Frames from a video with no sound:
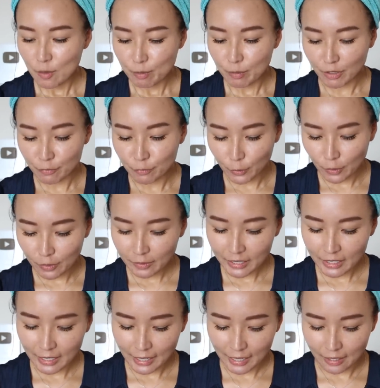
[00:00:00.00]
but for
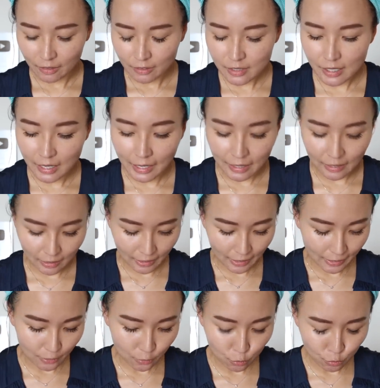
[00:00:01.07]
going out, I
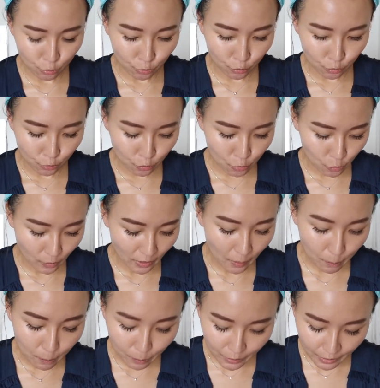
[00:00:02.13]
like to do a
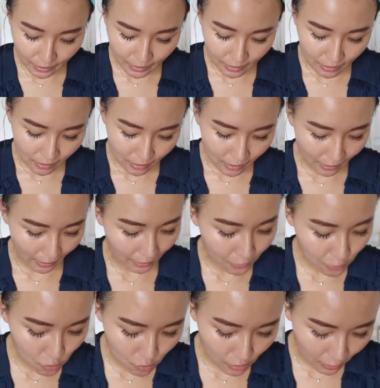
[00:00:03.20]
bit
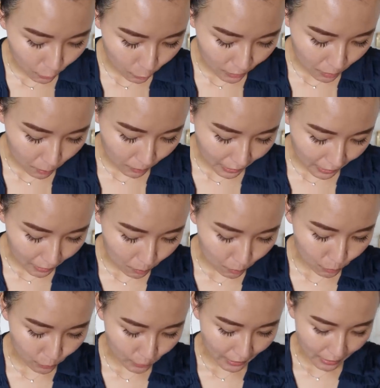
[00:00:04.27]
extra with my
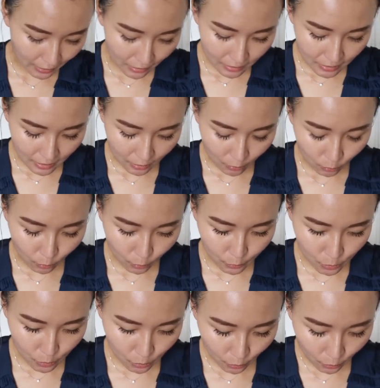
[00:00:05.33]
brows and
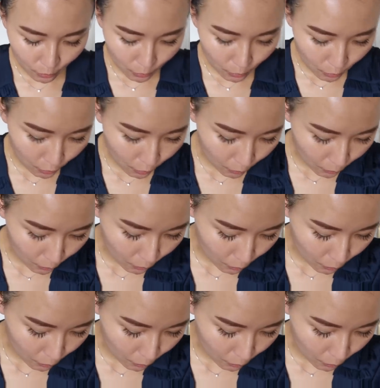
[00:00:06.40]
also go